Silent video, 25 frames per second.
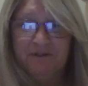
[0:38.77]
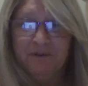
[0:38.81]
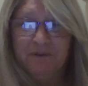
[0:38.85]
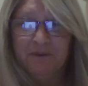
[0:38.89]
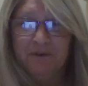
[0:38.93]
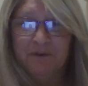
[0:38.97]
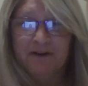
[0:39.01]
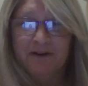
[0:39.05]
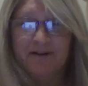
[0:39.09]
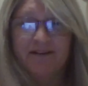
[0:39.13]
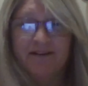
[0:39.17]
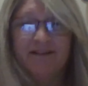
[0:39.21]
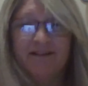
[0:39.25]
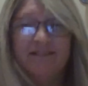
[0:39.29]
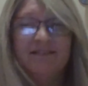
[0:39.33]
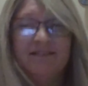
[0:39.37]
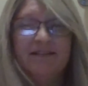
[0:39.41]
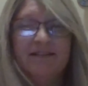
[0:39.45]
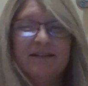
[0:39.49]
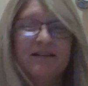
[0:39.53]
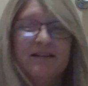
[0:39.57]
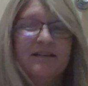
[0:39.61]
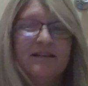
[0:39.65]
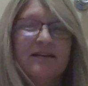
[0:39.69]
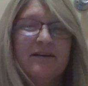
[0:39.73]
before,
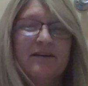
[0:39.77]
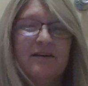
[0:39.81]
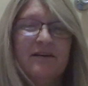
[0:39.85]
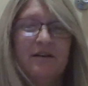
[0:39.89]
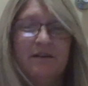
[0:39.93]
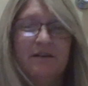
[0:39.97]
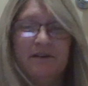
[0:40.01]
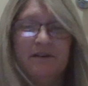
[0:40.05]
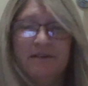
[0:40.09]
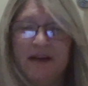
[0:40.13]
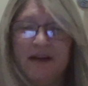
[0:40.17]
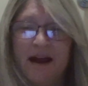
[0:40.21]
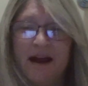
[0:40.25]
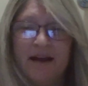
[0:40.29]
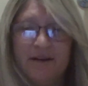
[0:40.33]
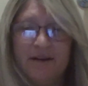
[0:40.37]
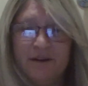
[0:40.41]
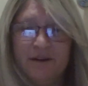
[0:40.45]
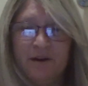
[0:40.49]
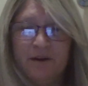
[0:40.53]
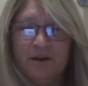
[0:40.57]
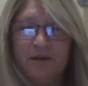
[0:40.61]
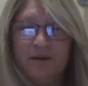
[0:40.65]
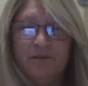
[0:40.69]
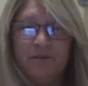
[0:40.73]
or not
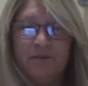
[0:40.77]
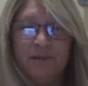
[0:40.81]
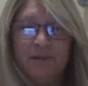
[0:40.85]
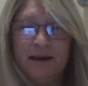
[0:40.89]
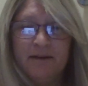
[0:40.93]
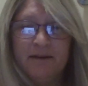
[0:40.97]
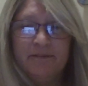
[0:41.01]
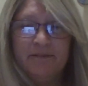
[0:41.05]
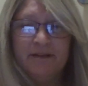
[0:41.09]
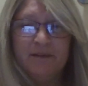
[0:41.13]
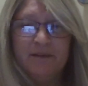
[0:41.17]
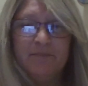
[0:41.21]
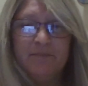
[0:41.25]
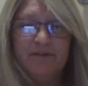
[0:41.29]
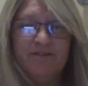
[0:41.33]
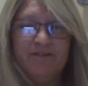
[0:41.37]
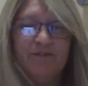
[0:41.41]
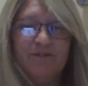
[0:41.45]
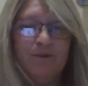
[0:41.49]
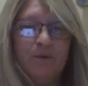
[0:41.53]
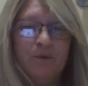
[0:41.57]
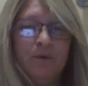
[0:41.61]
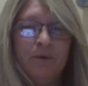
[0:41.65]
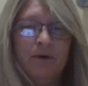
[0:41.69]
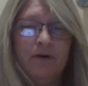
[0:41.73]
known about them
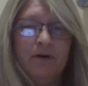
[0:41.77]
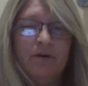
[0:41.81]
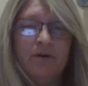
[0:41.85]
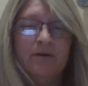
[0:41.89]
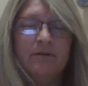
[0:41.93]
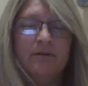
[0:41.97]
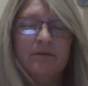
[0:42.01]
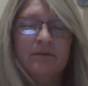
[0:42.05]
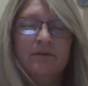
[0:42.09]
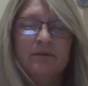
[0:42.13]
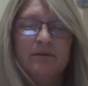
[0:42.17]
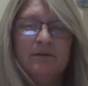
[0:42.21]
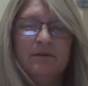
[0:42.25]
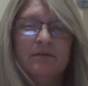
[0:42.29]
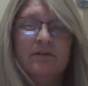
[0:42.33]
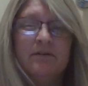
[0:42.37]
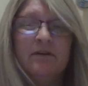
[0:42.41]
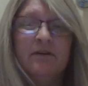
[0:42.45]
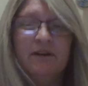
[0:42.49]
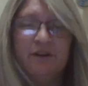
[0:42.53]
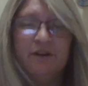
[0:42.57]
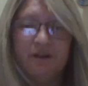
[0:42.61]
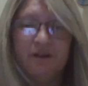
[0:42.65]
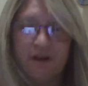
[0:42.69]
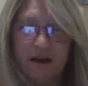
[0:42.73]
before,
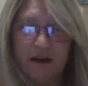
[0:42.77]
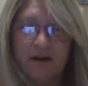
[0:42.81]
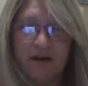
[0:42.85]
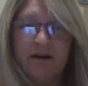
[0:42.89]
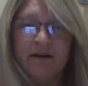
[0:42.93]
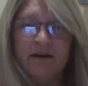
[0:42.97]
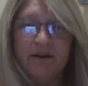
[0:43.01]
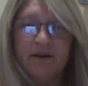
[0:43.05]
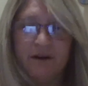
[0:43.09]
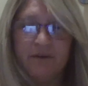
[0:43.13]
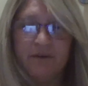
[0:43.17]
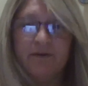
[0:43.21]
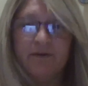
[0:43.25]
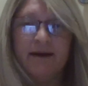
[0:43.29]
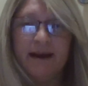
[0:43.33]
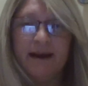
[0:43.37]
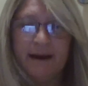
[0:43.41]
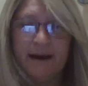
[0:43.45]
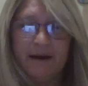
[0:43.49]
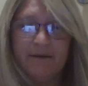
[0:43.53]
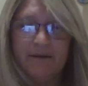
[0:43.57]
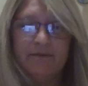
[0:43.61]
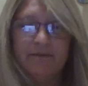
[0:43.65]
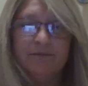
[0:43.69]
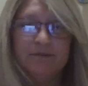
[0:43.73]
you're going to know
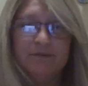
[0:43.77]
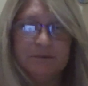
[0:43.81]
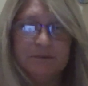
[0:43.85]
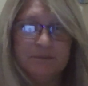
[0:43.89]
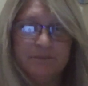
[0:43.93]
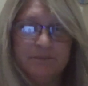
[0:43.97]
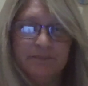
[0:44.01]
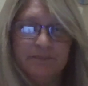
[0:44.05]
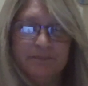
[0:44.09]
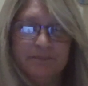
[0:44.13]
now.